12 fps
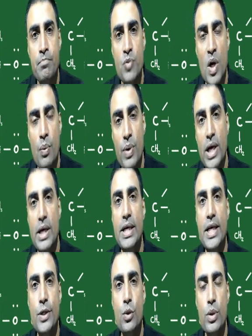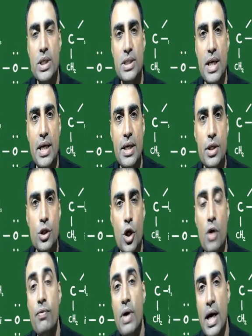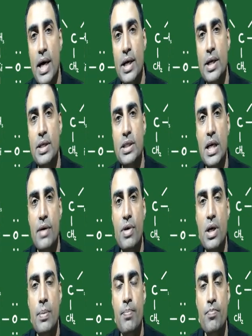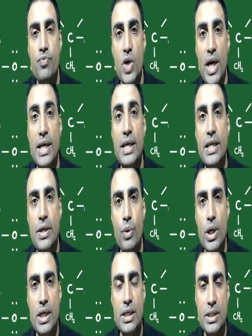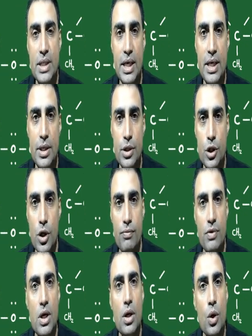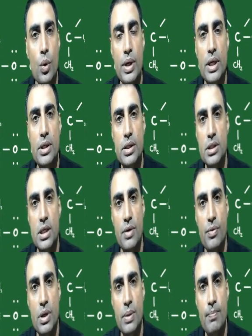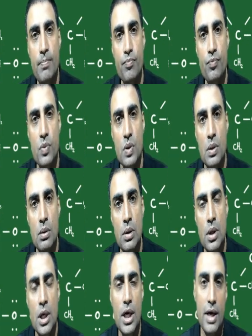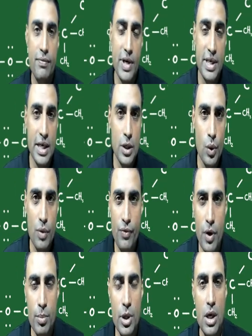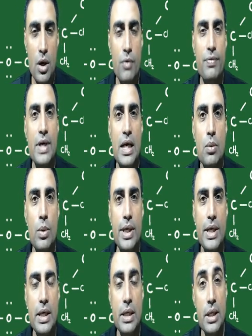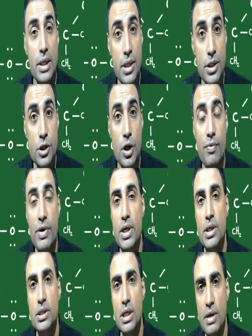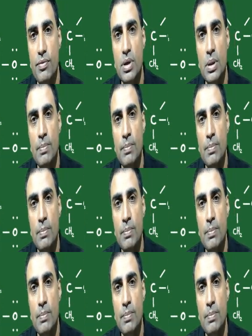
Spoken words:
where E2 is the energy of higher energy level and E1 is the energy of the lower energy level. If I tell you a formula of calculating energy of energy level,